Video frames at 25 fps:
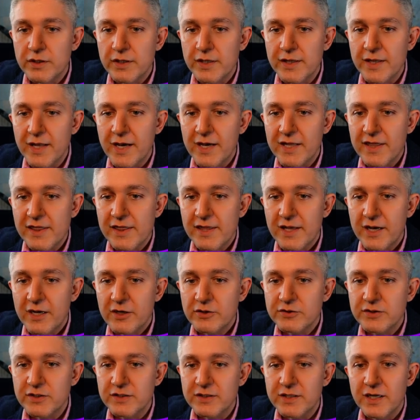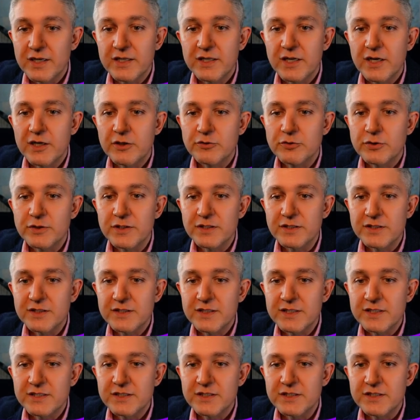
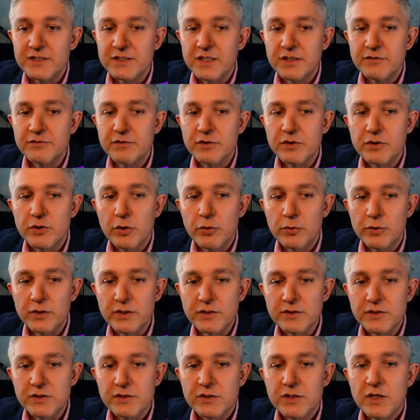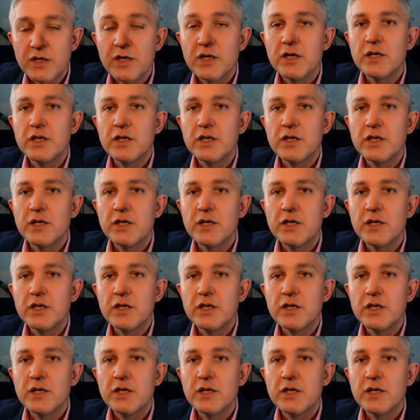9,967 tokens.